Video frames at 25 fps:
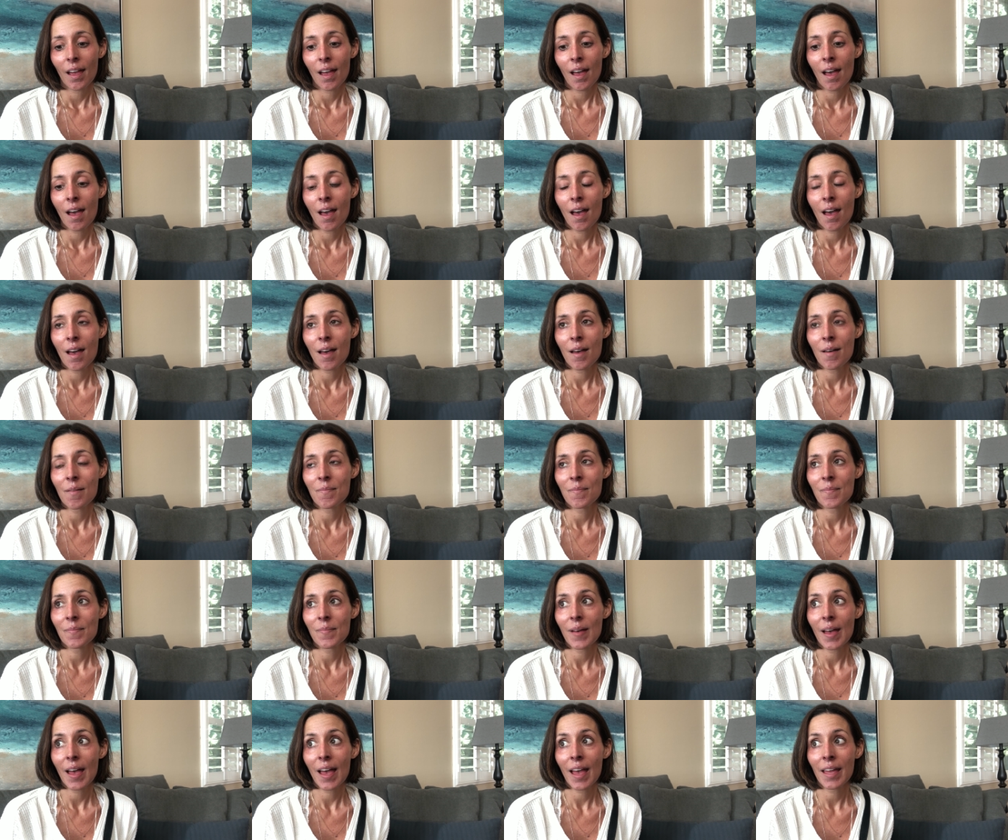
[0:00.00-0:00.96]

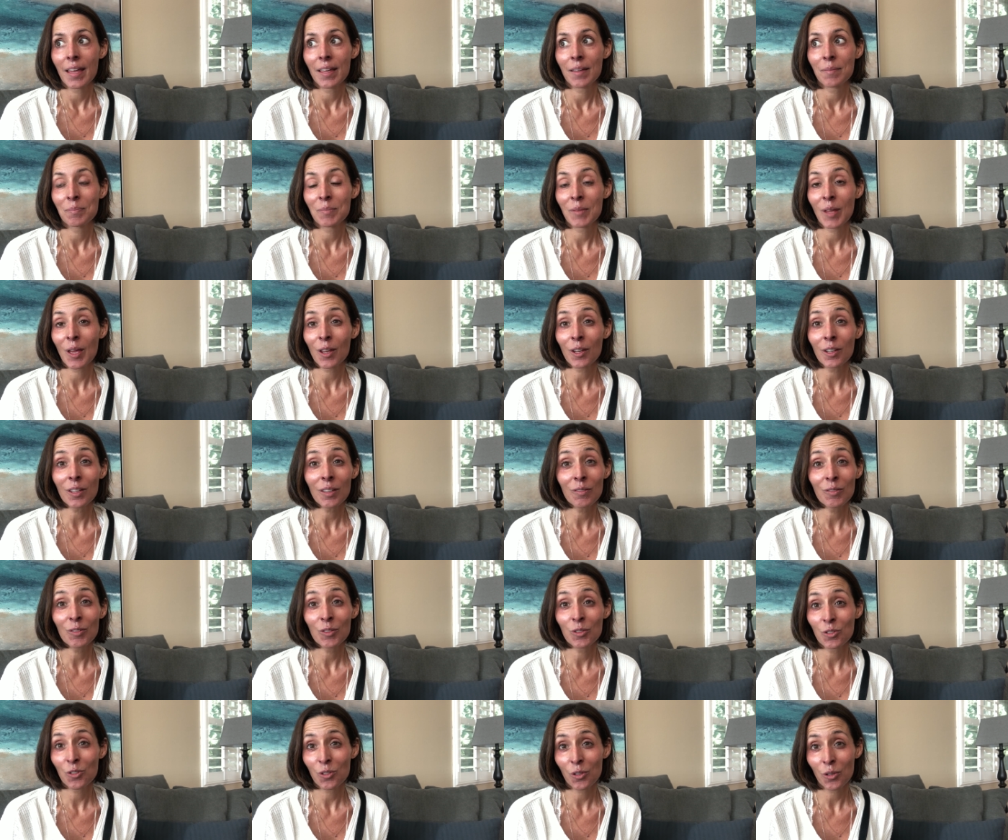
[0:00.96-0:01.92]
Um, I'm not
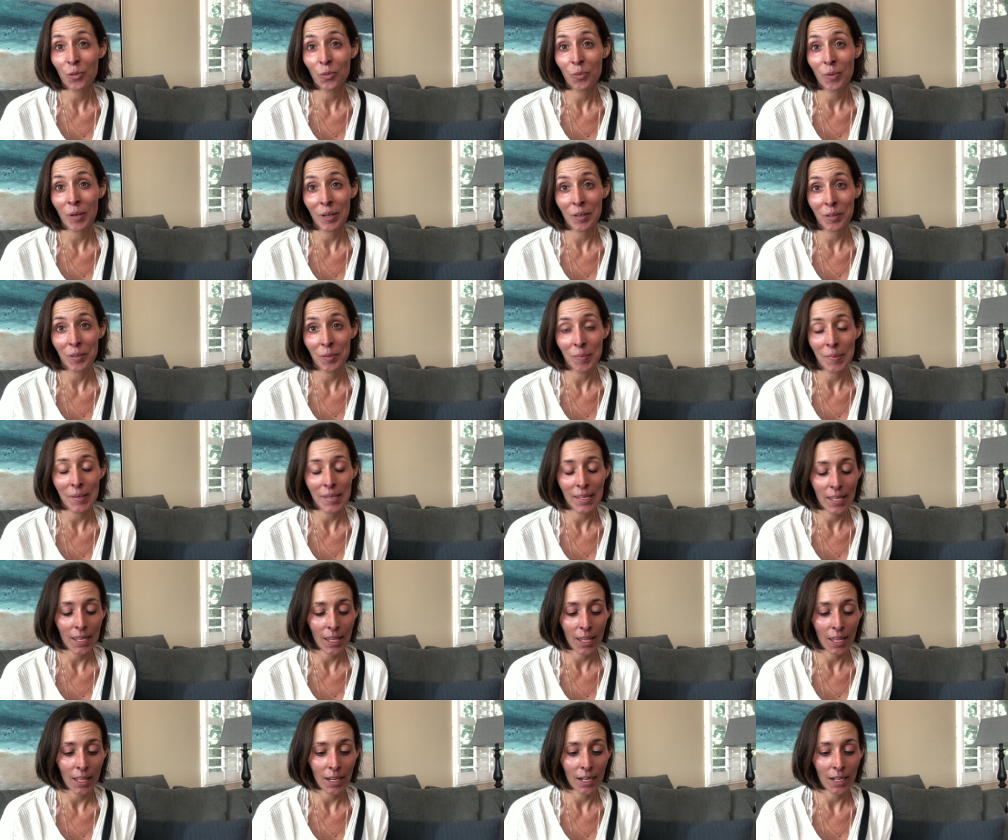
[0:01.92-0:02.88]
even sure where to
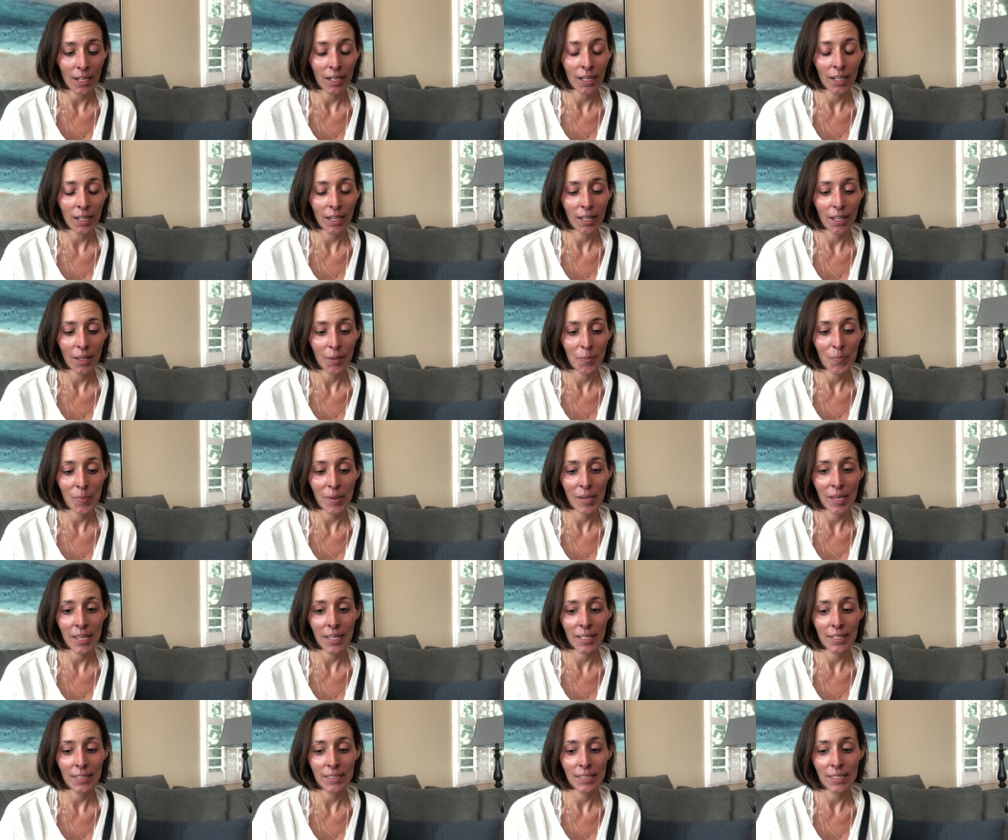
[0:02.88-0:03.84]
begin,
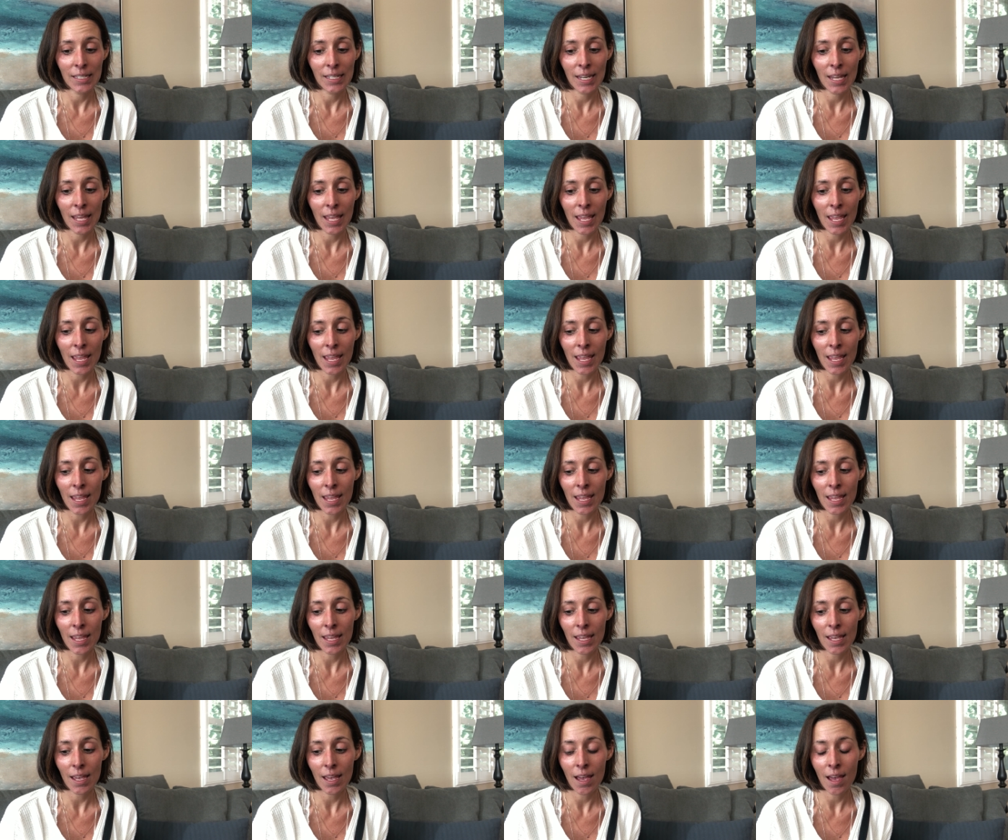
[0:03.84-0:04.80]
but
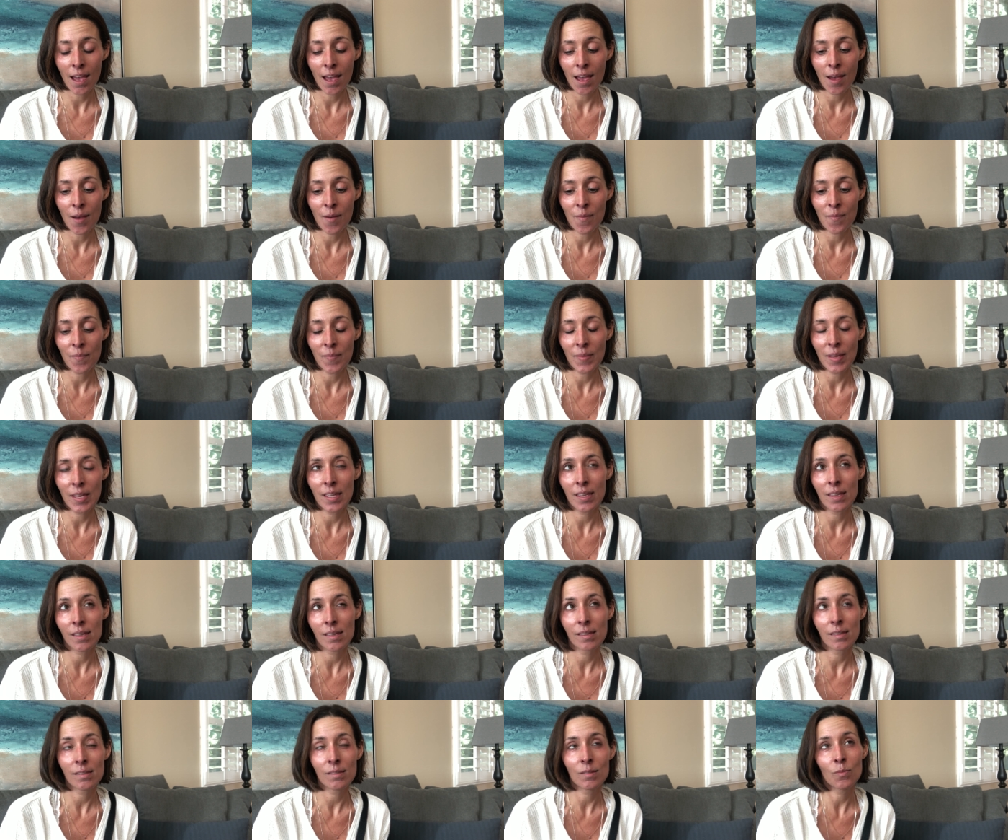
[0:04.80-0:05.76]
today um,
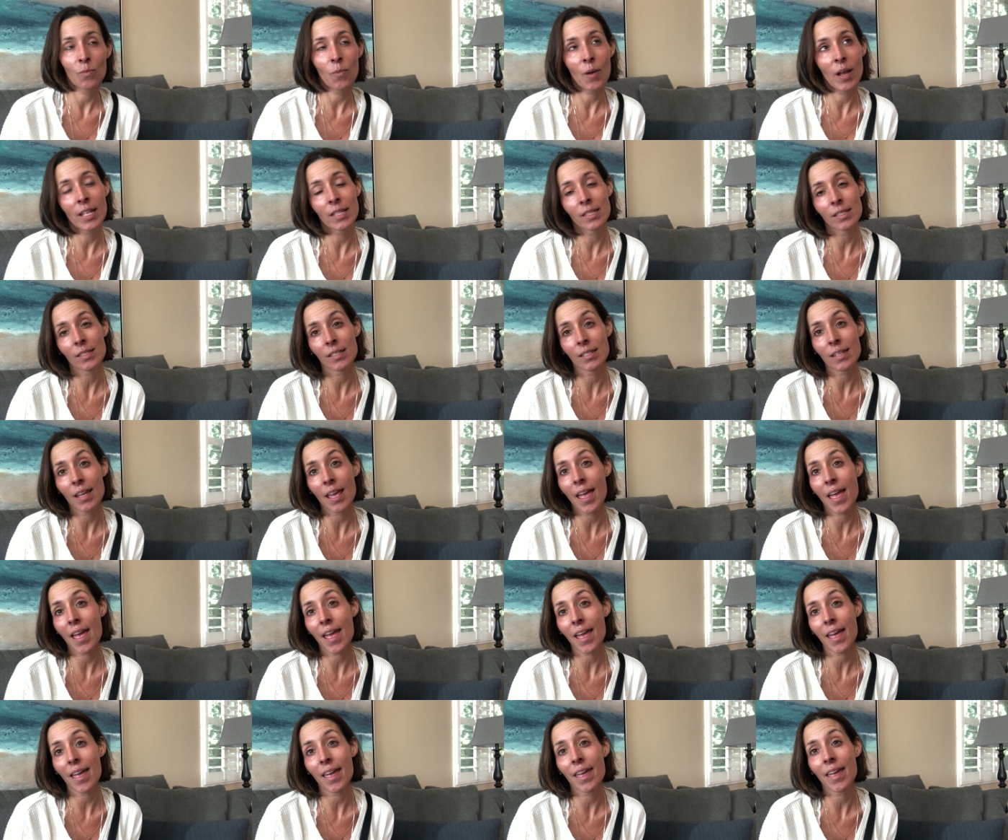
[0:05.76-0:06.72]
is
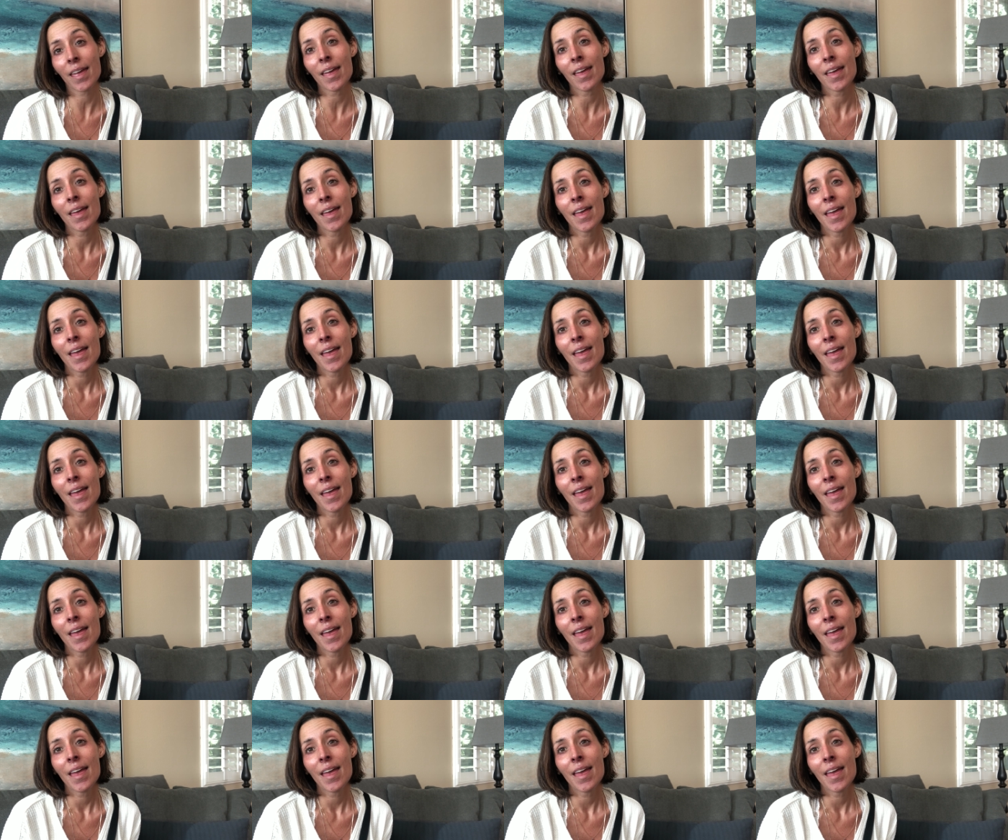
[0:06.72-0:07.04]
Wednesday,